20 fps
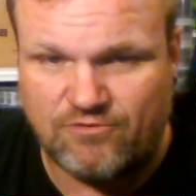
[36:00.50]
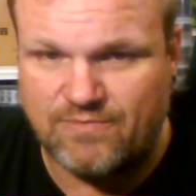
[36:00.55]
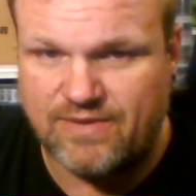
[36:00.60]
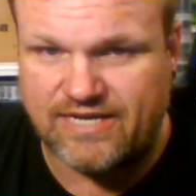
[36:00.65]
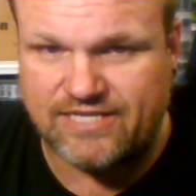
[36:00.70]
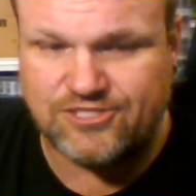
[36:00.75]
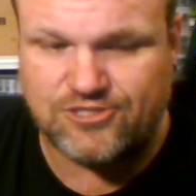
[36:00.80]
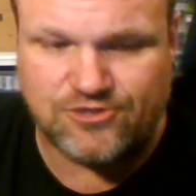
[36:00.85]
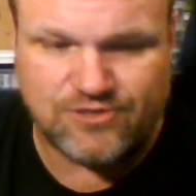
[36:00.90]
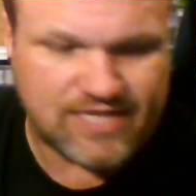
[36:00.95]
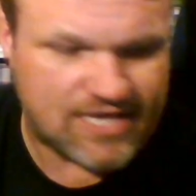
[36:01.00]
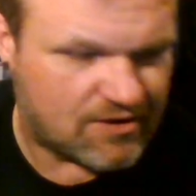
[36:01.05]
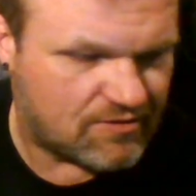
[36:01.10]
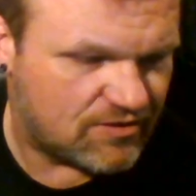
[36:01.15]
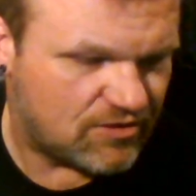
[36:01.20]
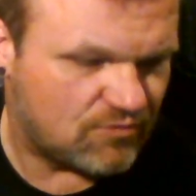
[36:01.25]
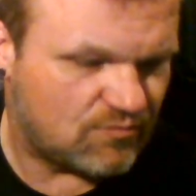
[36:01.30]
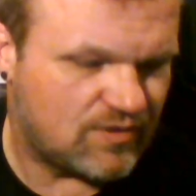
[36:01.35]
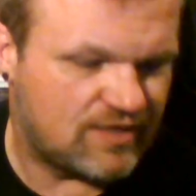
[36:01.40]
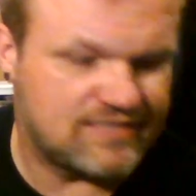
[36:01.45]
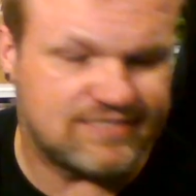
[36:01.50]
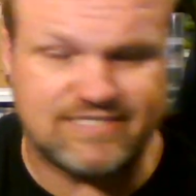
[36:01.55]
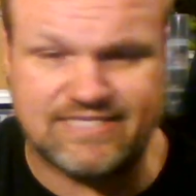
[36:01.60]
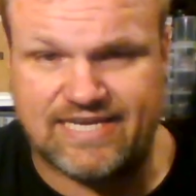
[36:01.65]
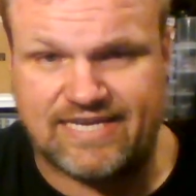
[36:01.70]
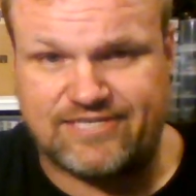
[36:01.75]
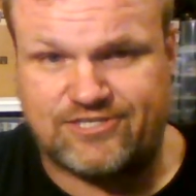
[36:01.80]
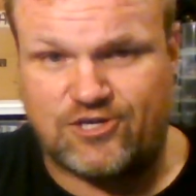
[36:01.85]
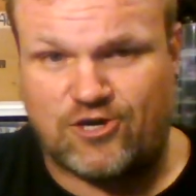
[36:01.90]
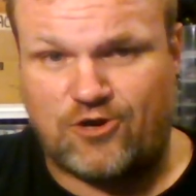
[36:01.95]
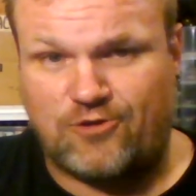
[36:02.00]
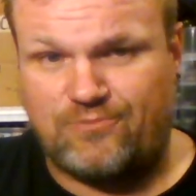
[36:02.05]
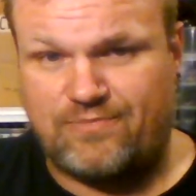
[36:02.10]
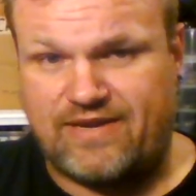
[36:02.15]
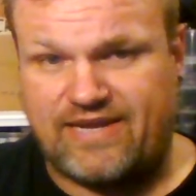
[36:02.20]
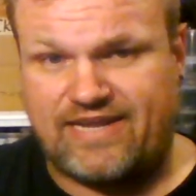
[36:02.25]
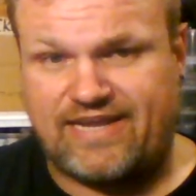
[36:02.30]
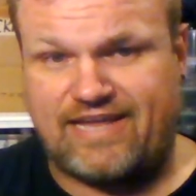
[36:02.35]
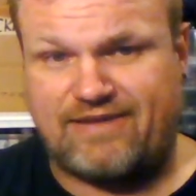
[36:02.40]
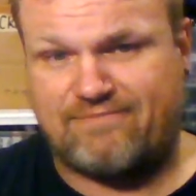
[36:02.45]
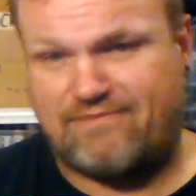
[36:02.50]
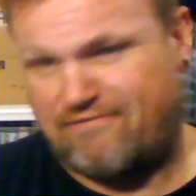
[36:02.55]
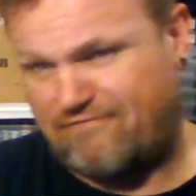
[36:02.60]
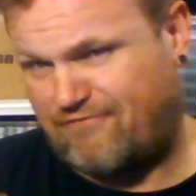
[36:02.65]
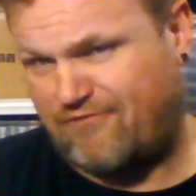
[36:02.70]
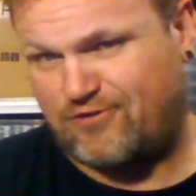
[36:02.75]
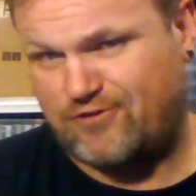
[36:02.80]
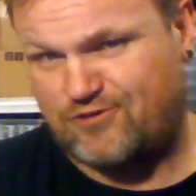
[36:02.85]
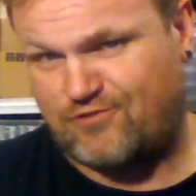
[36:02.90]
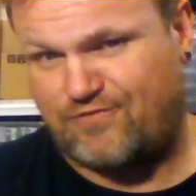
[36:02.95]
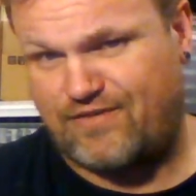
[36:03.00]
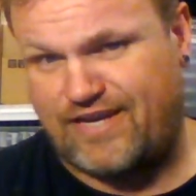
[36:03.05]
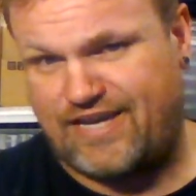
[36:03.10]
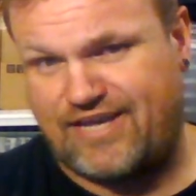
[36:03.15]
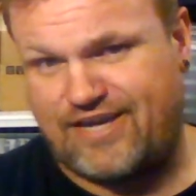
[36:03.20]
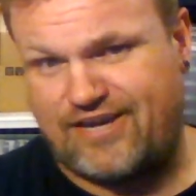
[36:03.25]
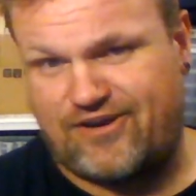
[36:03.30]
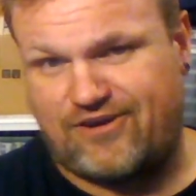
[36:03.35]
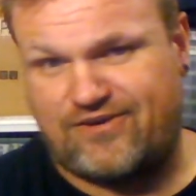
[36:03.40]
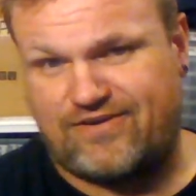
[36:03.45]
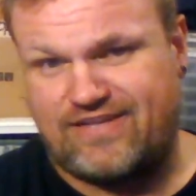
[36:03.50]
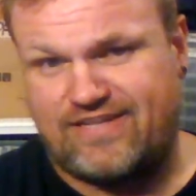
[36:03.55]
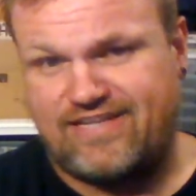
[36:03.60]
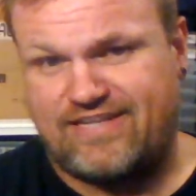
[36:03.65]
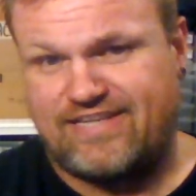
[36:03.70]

Mixer. They were the ones that told me in my first video.